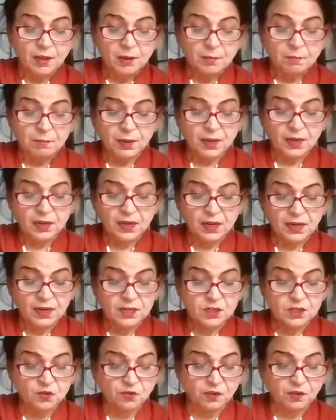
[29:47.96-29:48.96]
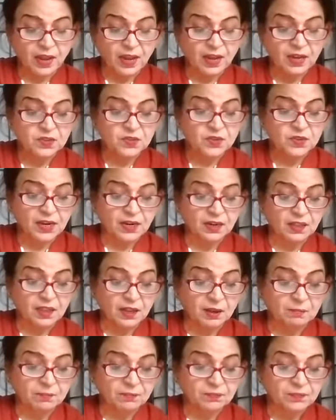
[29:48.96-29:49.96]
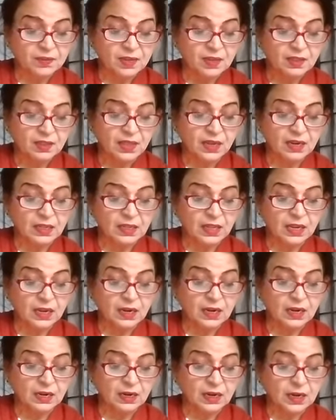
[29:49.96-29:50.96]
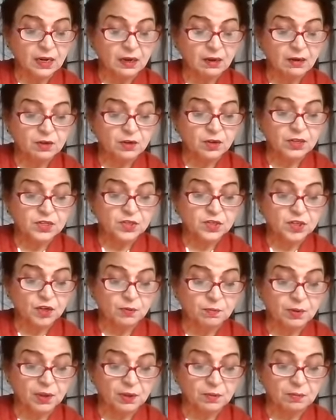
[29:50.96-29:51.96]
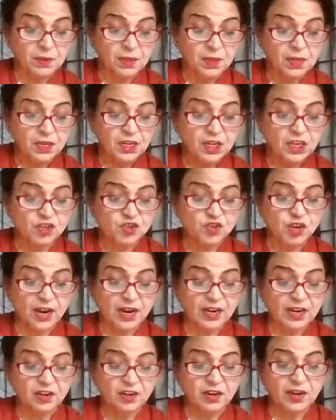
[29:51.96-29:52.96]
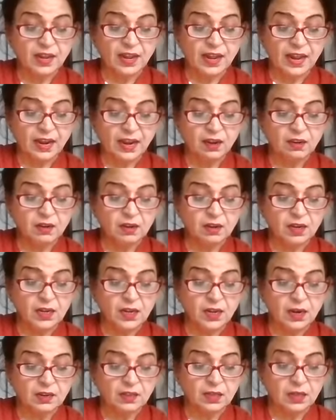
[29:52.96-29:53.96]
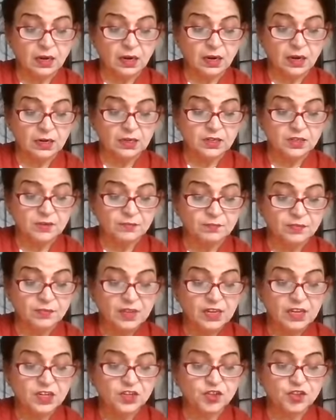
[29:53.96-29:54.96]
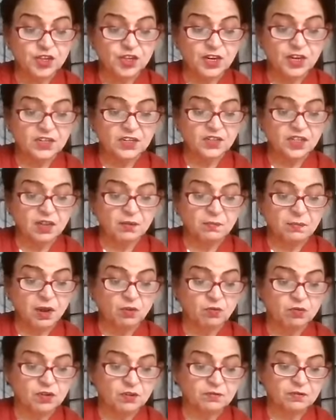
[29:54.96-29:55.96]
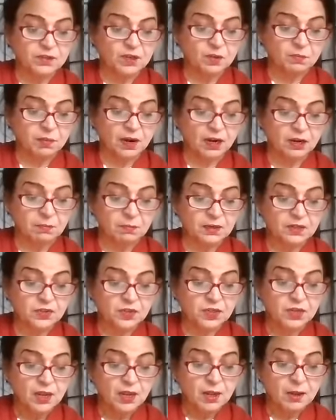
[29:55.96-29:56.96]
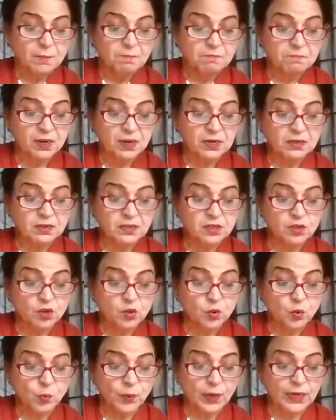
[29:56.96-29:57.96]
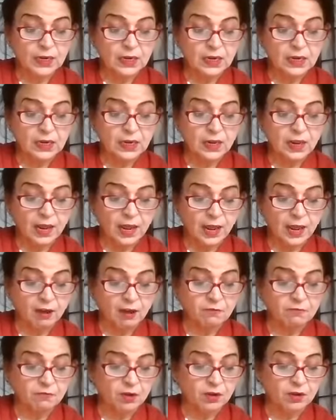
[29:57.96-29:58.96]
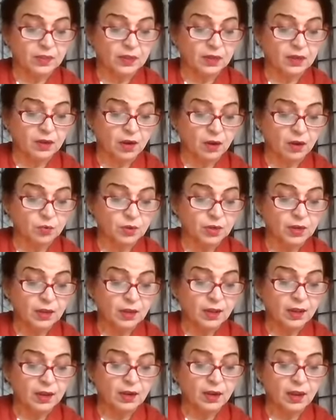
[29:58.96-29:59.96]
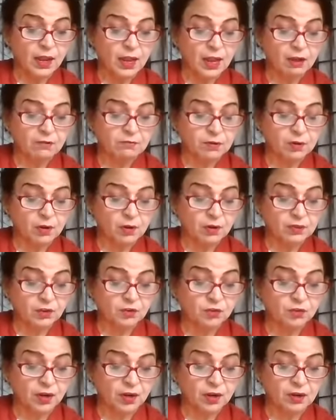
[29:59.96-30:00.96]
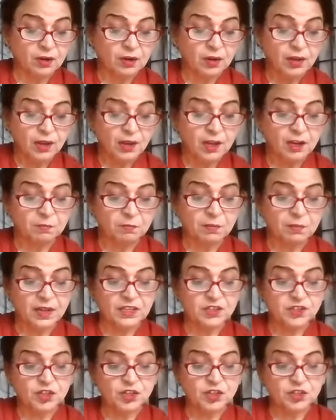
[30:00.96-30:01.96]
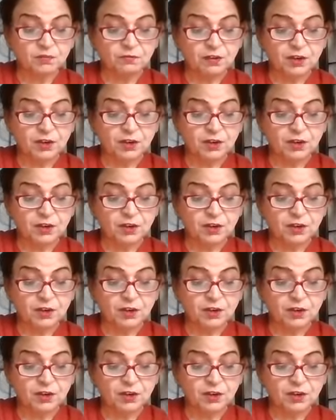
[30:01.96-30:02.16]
Bearing his fangs at them, that they dared disturb him, he chattered angrily at the guards. He chased them out of his apartments, built quaintly half on the ground and half along the trunk and branches of